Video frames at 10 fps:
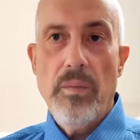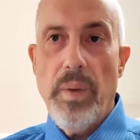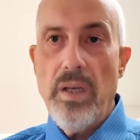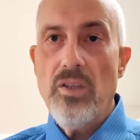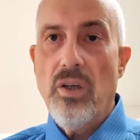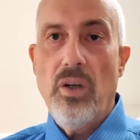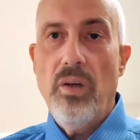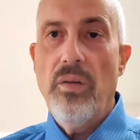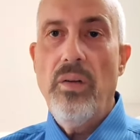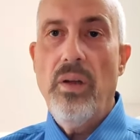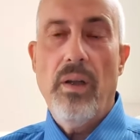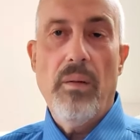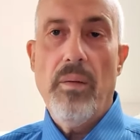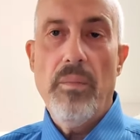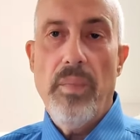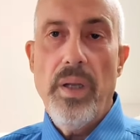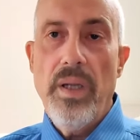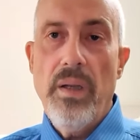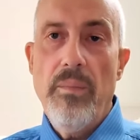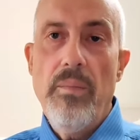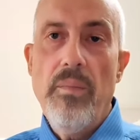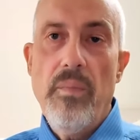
based on many